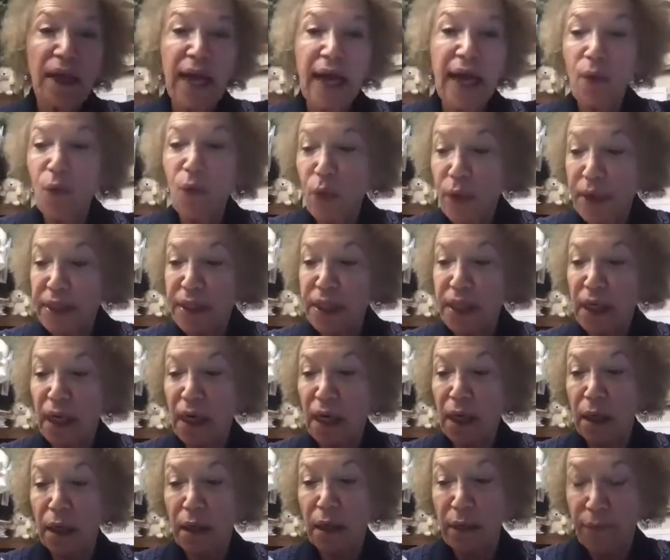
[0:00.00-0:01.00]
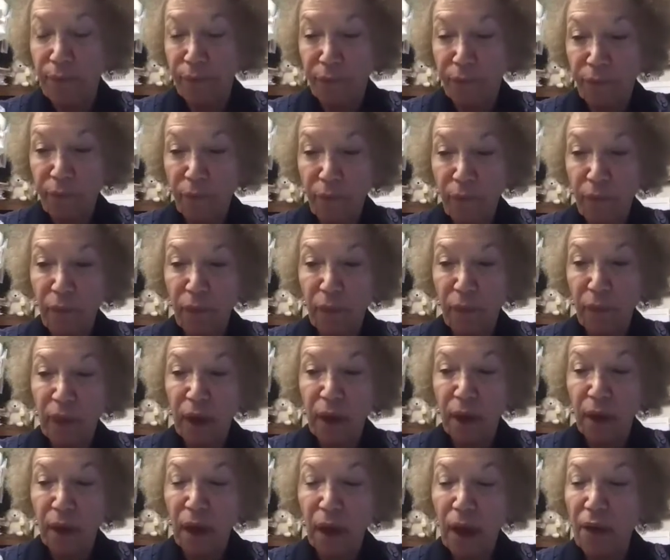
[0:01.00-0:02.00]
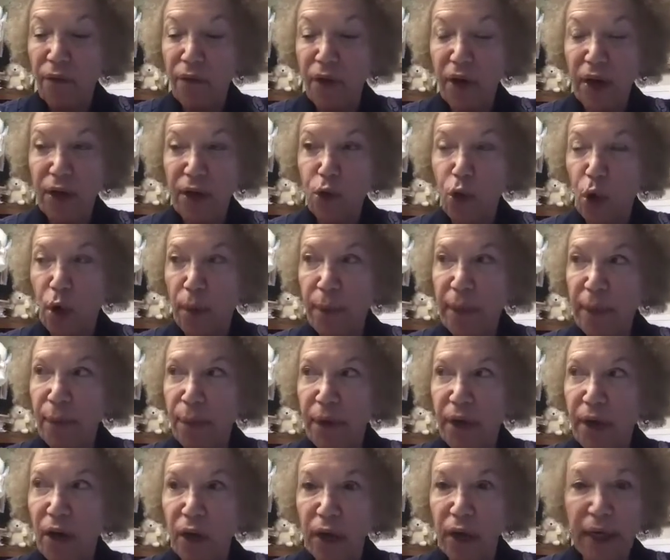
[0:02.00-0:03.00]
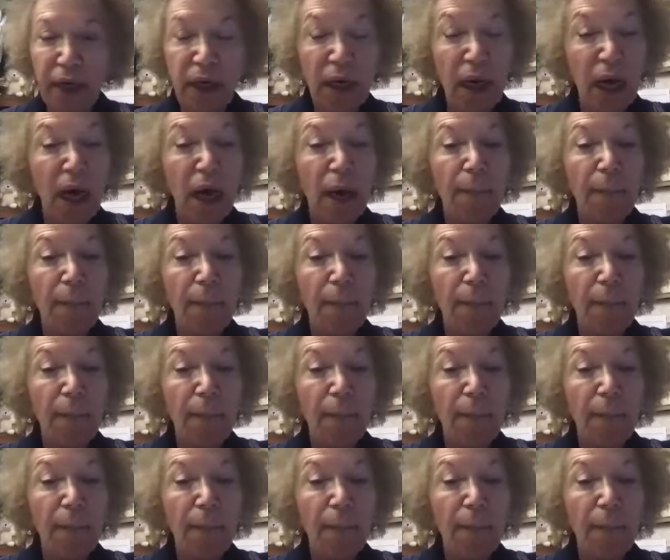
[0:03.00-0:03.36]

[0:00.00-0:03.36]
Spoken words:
that was a very dormant period